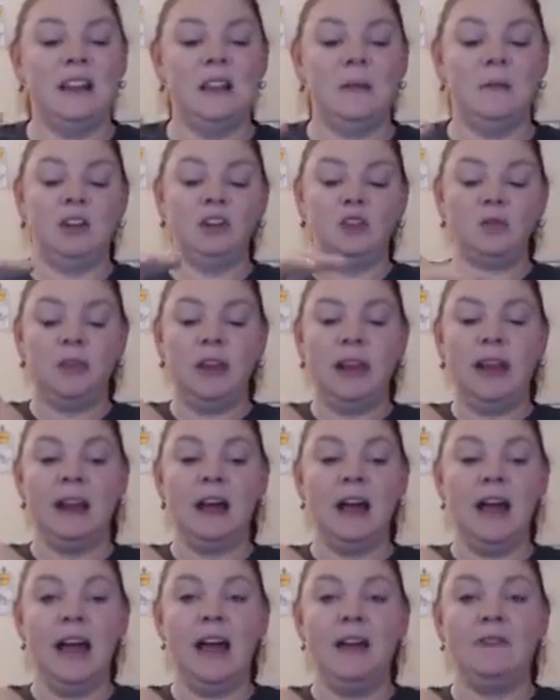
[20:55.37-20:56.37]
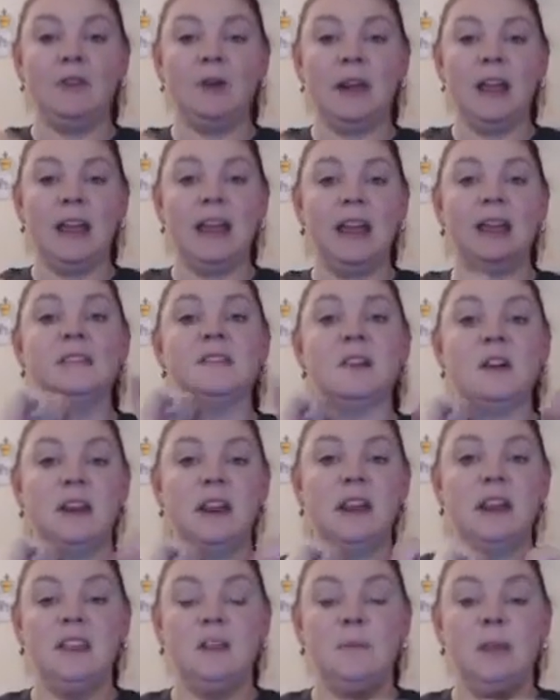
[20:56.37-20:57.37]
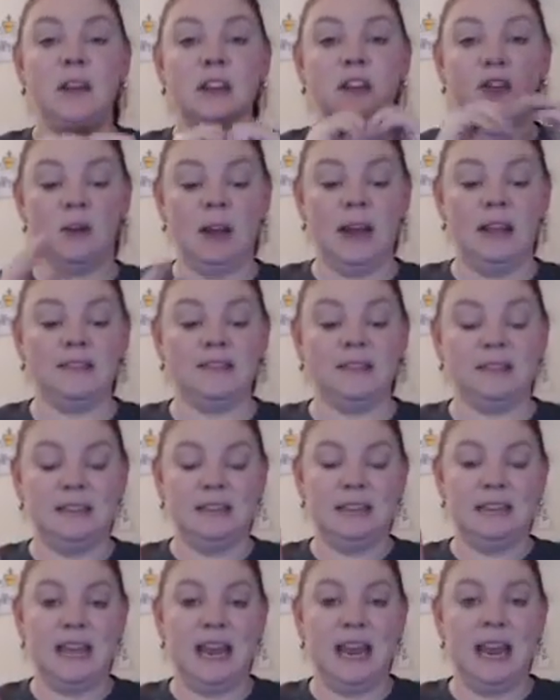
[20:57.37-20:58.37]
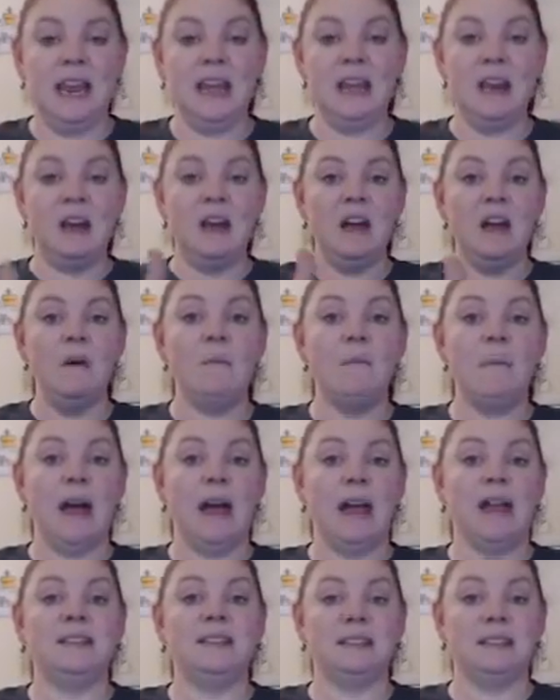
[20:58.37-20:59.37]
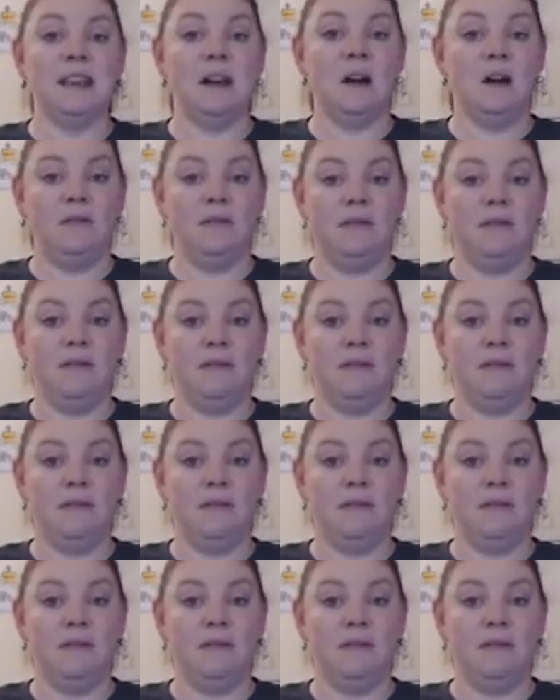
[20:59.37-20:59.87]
That means you cannot have your hands on it in the picture. It has to stand up by itself.